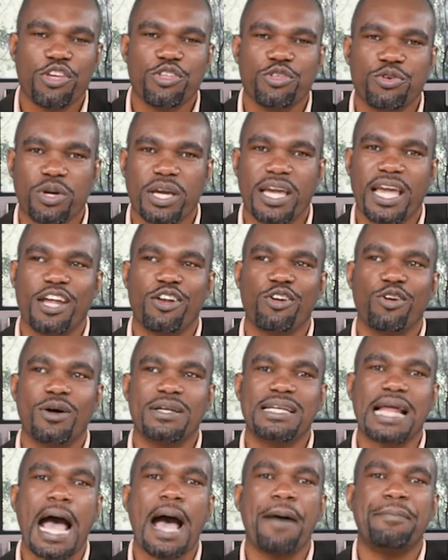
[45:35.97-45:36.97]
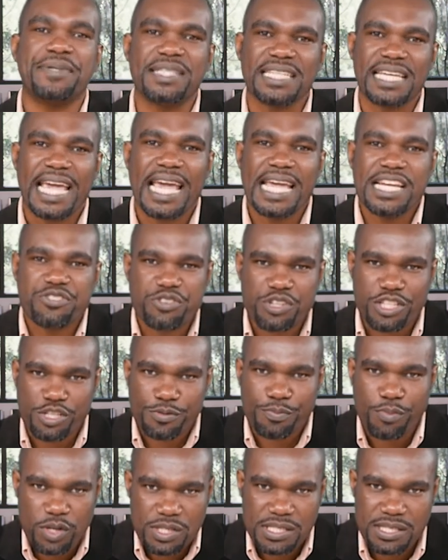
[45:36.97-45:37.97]
You cannot abdicate
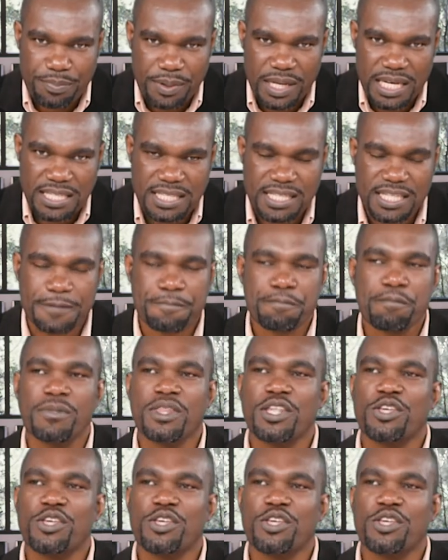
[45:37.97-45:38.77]
responsibility.